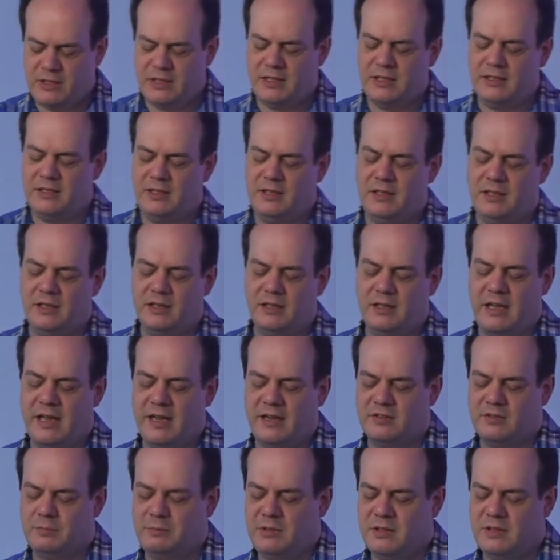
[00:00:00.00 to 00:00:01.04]
it here
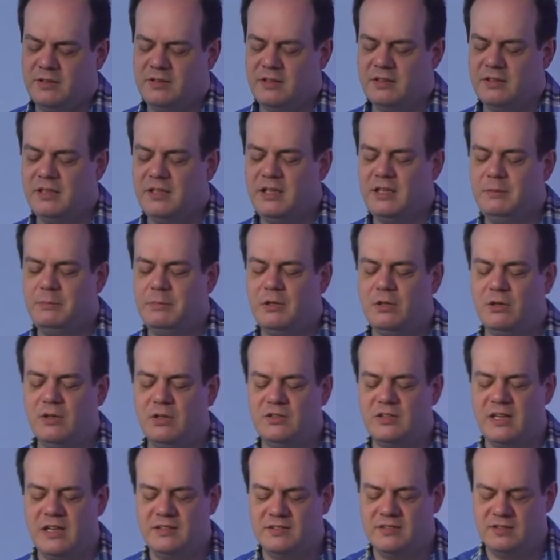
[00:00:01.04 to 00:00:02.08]
explicitly
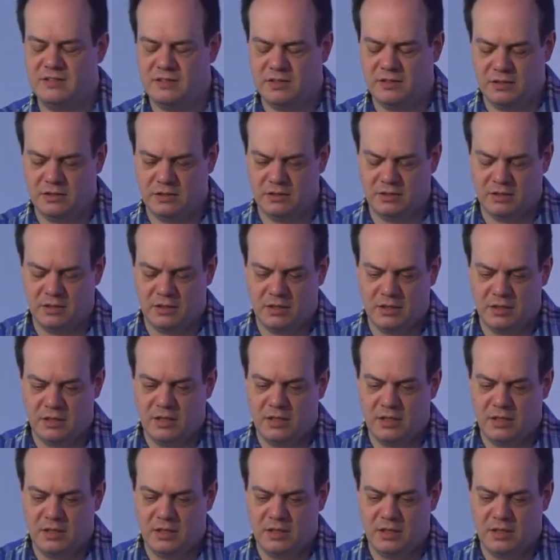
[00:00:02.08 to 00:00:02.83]
because I still